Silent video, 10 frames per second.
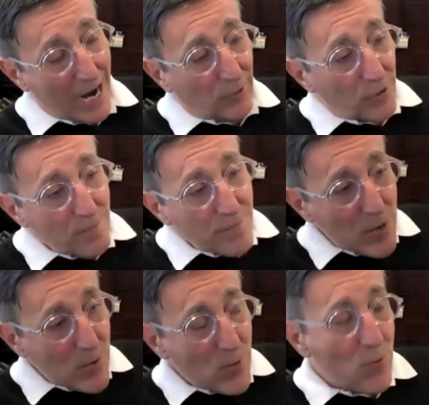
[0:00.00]

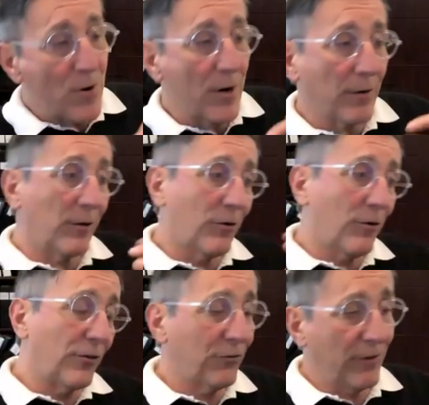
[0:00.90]
autoimmune
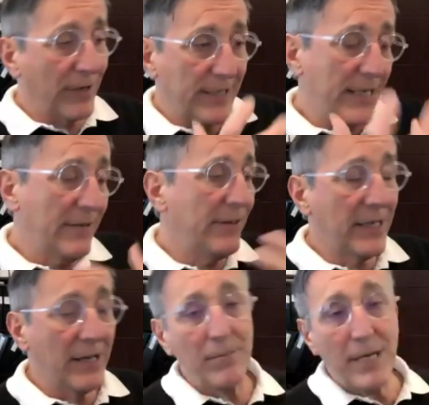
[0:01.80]

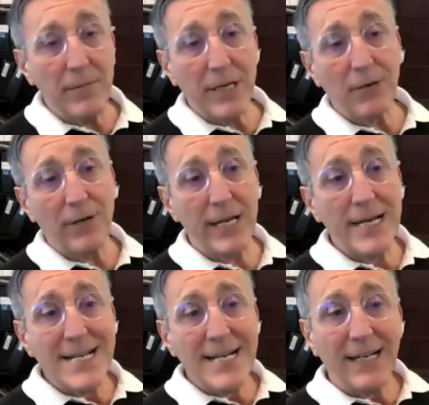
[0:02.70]
cross-reactivity and mimicry